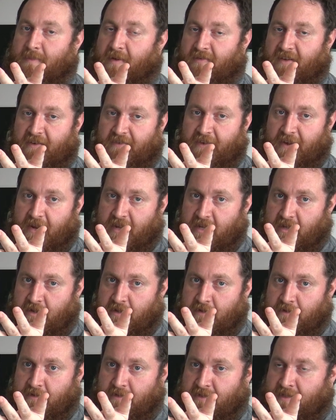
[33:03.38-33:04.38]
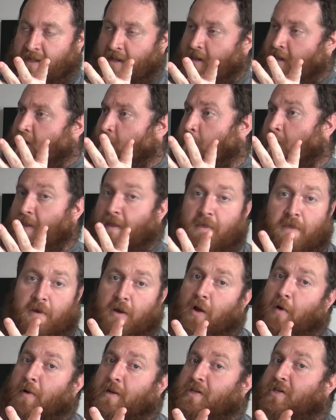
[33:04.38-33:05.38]
of FAQs, whether they're
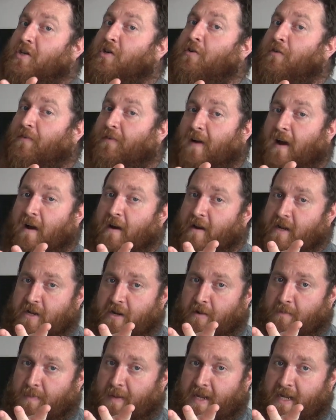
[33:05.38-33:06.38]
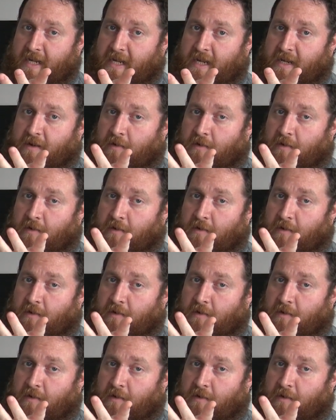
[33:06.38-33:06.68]
going too far in your opinion,